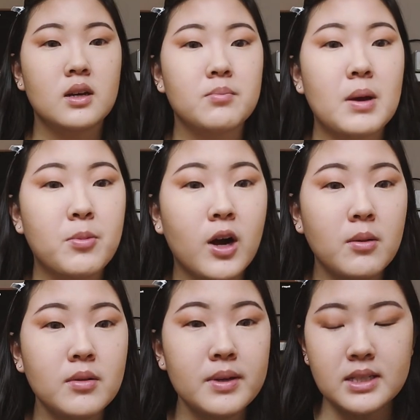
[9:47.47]
My
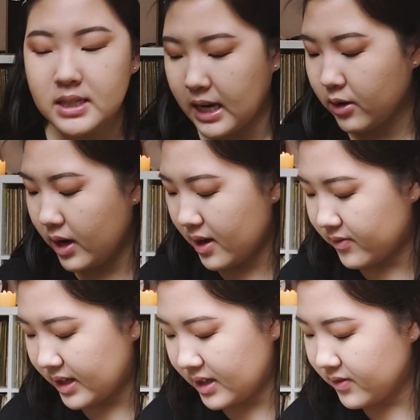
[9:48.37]
problem is I don't have
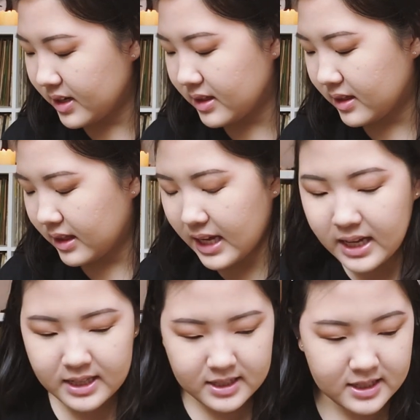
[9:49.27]
even
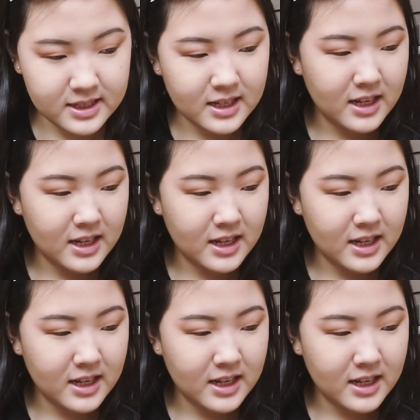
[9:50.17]
lids,